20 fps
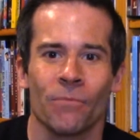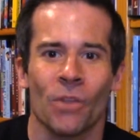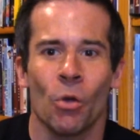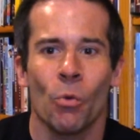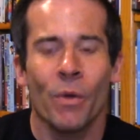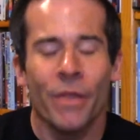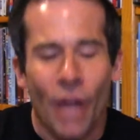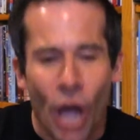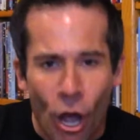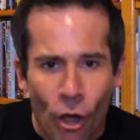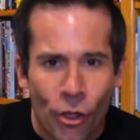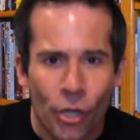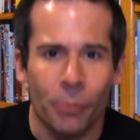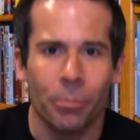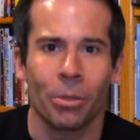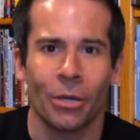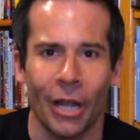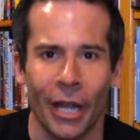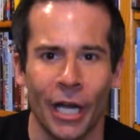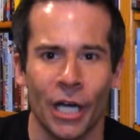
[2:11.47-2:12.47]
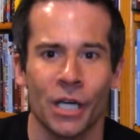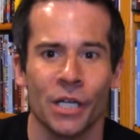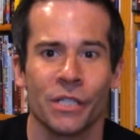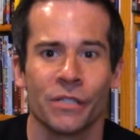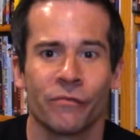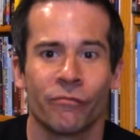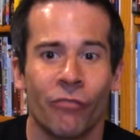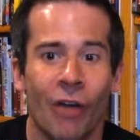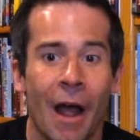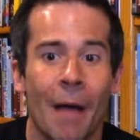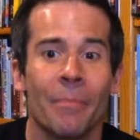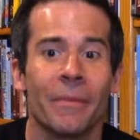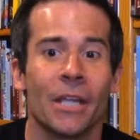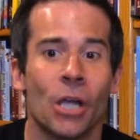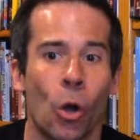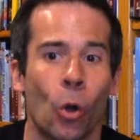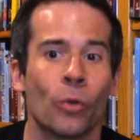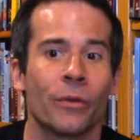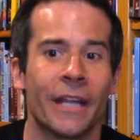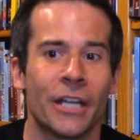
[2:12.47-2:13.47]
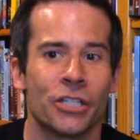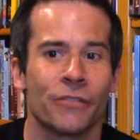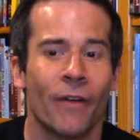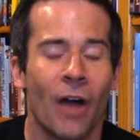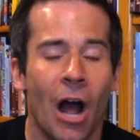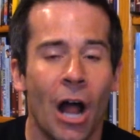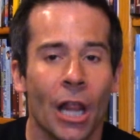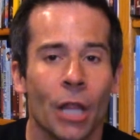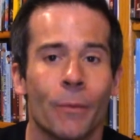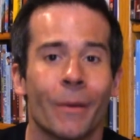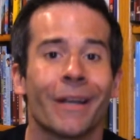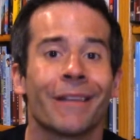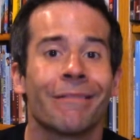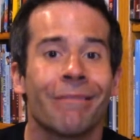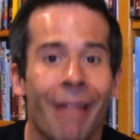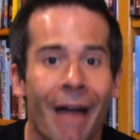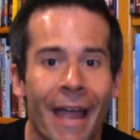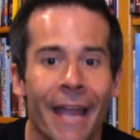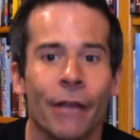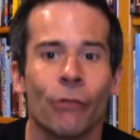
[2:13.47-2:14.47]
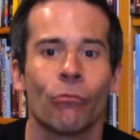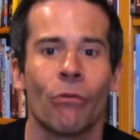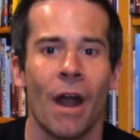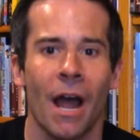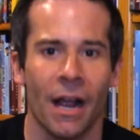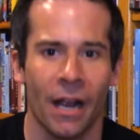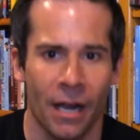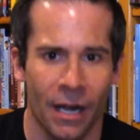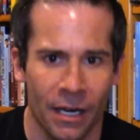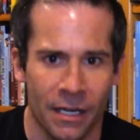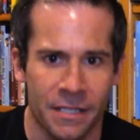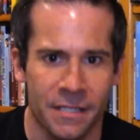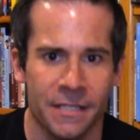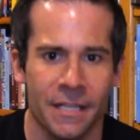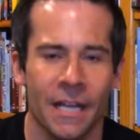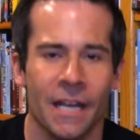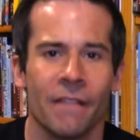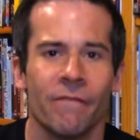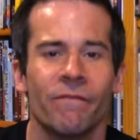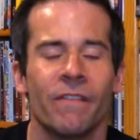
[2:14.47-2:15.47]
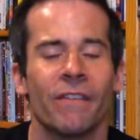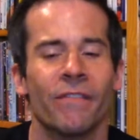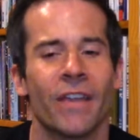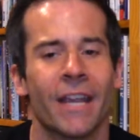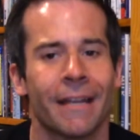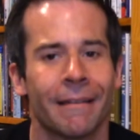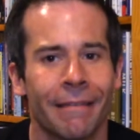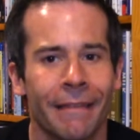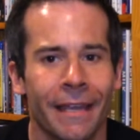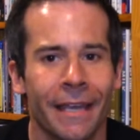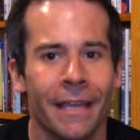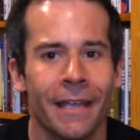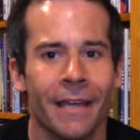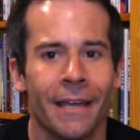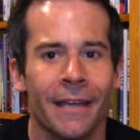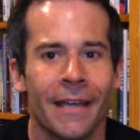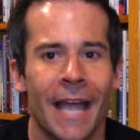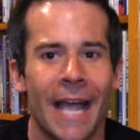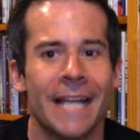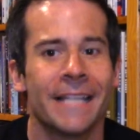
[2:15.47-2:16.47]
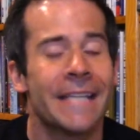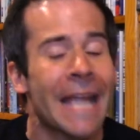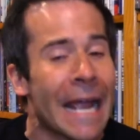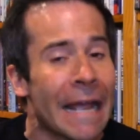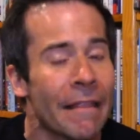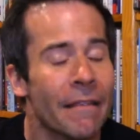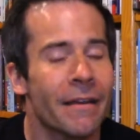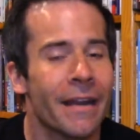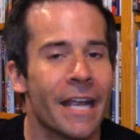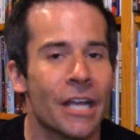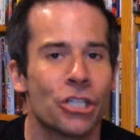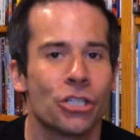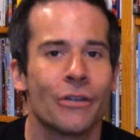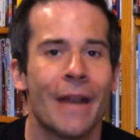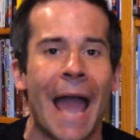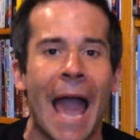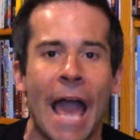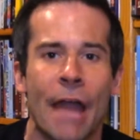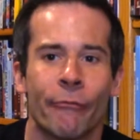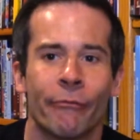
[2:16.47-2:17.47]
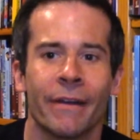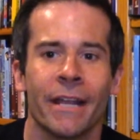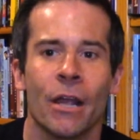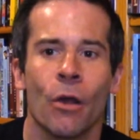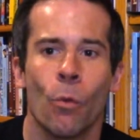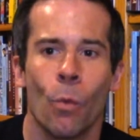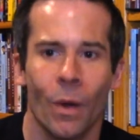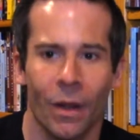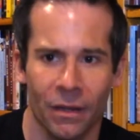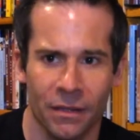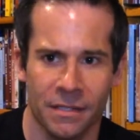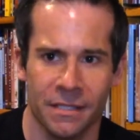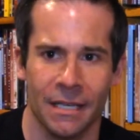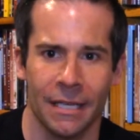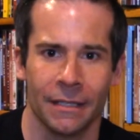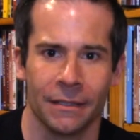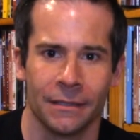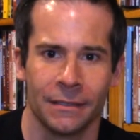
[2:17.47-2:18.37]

with other players from the golden age of Hollywood like Rock Hudson, Vivien Leigh, and talent agent Henry Wilson.